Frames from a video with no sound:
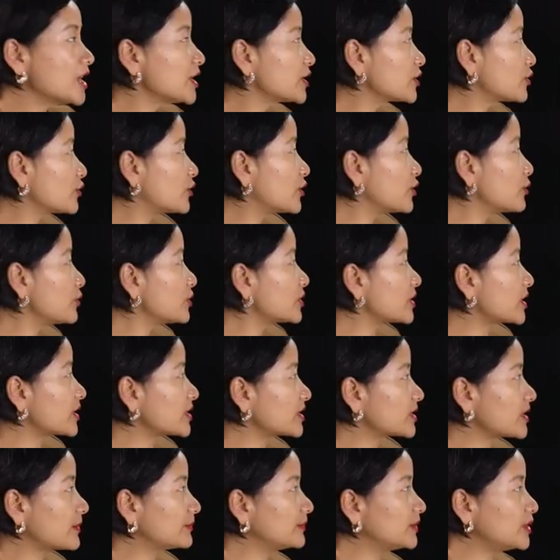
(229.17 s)
So those are
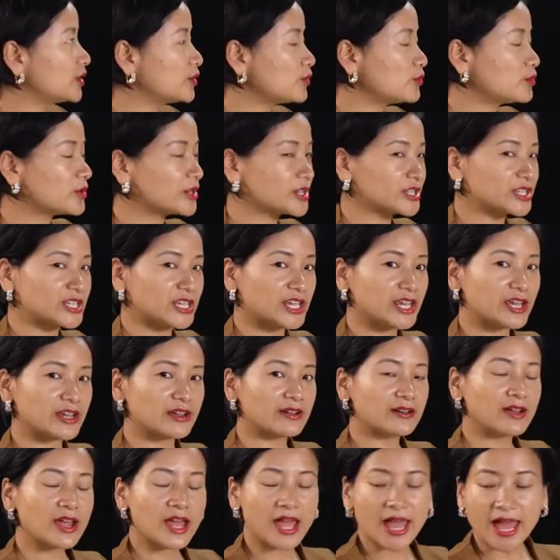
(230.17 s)
some new words
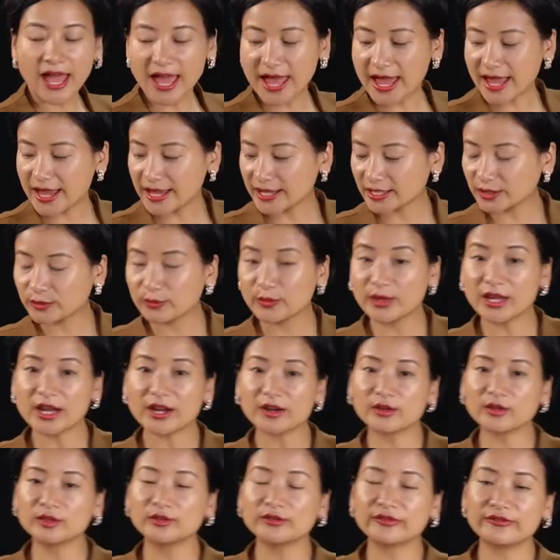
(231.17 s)
here, and we
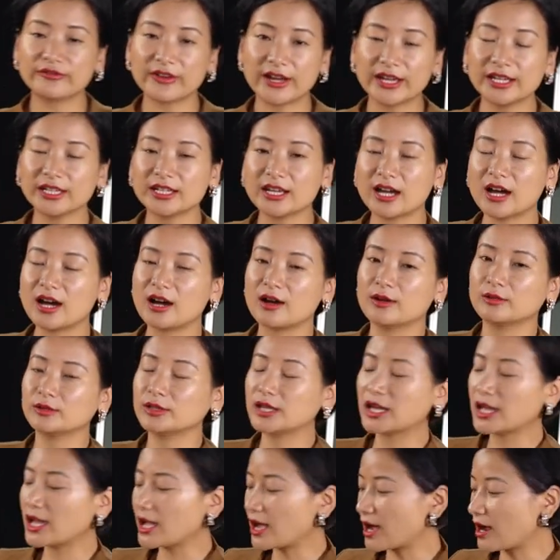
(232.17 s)
are going to find
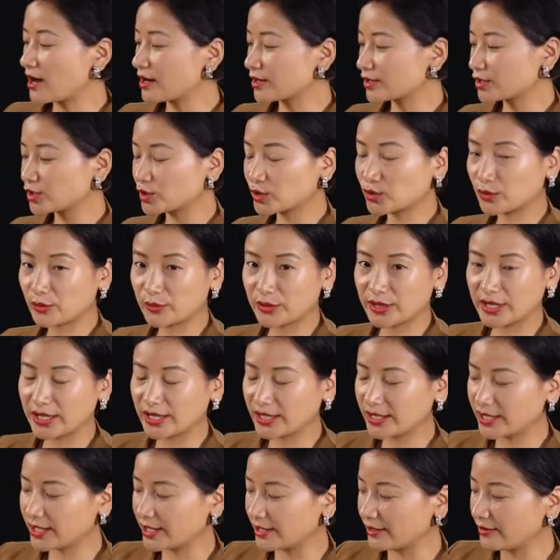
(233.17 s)
out our story
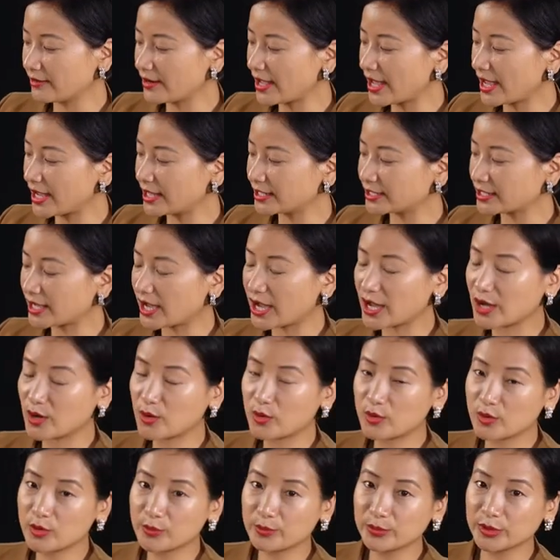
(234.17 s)
here, and I
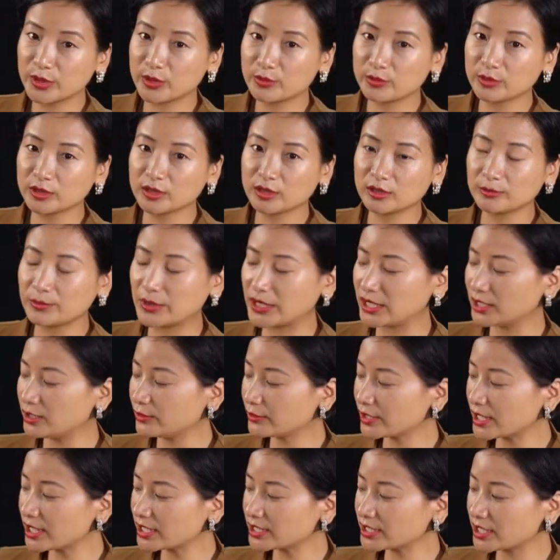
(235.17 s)
hope you would be
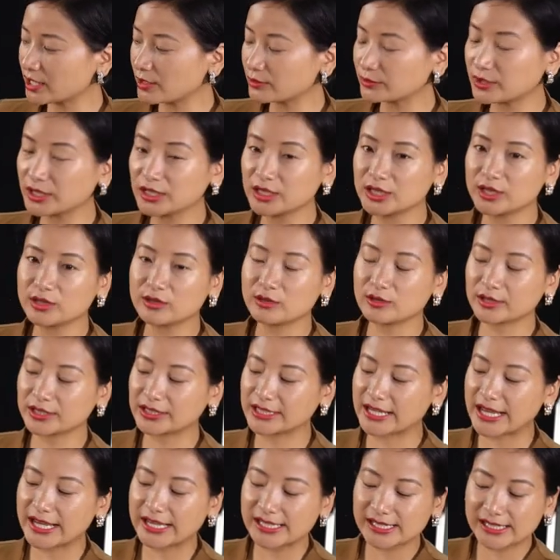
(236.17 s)
looking down into your
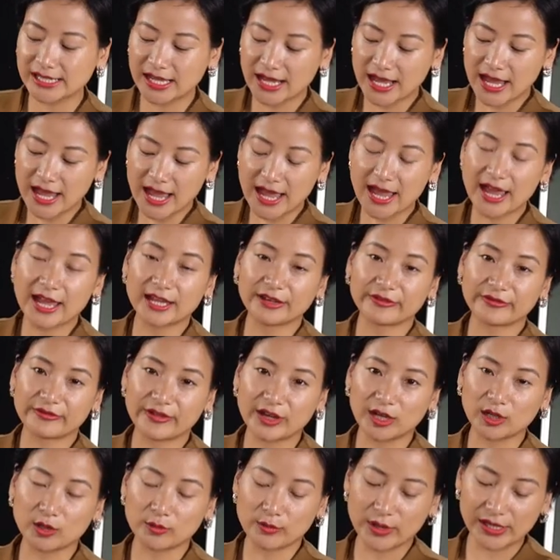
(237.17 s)
text and
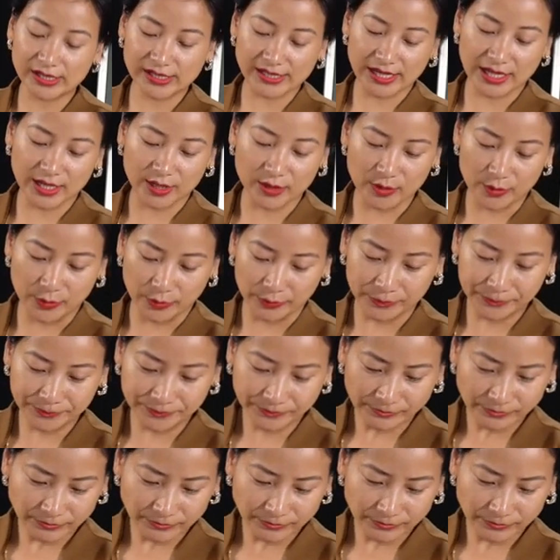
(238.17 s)
follow as I go.